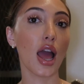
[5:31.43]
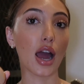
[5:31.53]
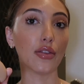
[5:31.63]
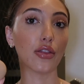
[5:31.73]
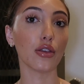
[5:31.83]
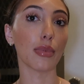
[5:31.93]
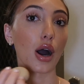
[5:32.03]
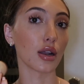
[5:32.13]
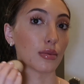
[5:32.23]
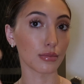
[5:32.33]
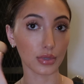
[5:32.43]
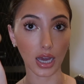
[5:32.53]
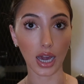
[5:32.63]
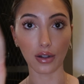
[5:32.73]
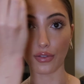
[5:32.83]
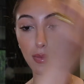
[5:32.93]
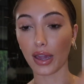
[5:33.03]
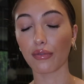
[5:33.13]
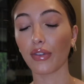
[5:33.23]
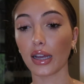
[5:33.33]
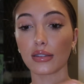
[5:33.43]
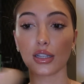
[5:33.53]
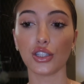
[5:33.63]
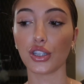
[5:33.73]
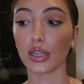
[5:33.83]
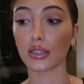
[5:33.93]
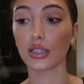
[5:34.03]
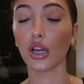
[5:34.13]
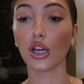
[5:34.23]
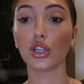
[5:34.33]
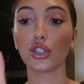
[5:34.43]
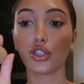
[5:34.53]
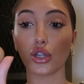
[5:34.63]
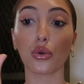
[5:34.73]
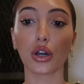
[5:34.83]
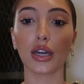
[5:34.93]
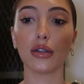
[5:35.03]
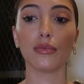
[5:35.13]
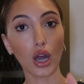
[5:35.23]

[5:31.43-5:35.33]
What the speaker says: and then the bottom side for my face. It's just so good.